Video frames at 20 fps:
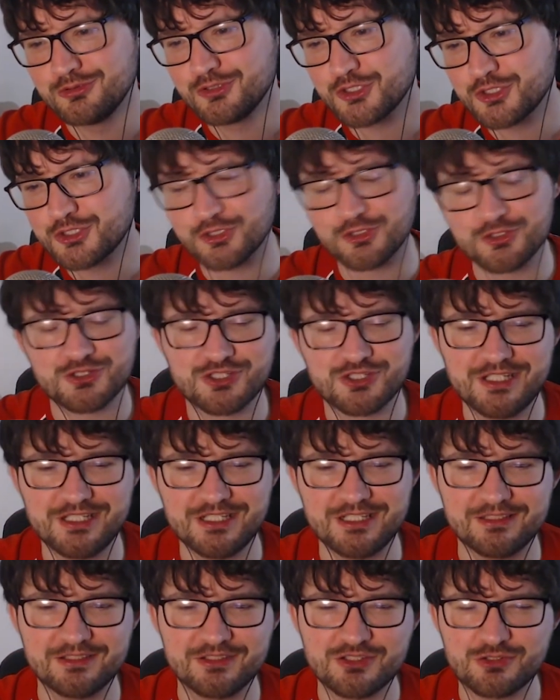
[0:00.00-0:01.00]

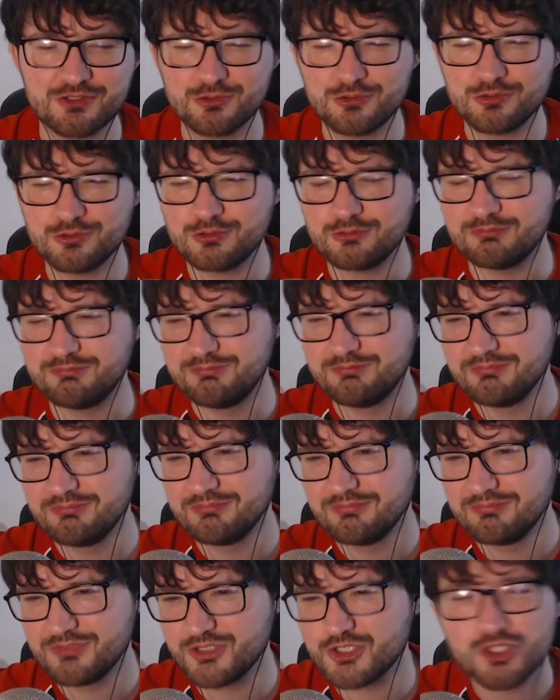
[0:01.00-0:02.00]
short-sighted and so
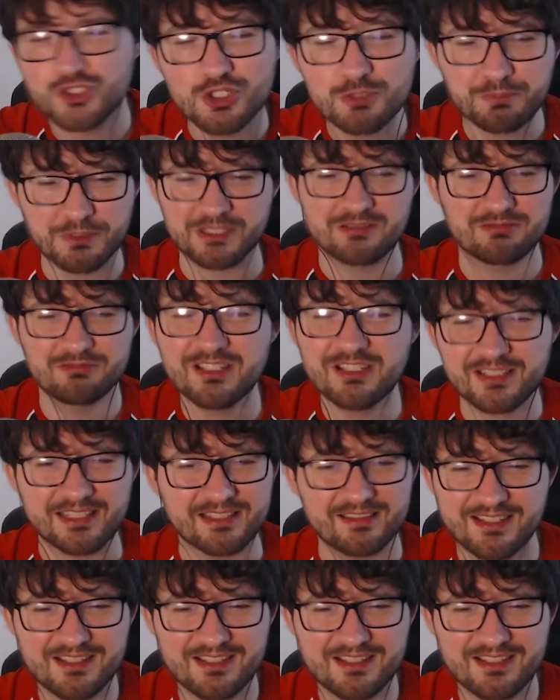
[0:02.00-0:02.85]
stupid, really.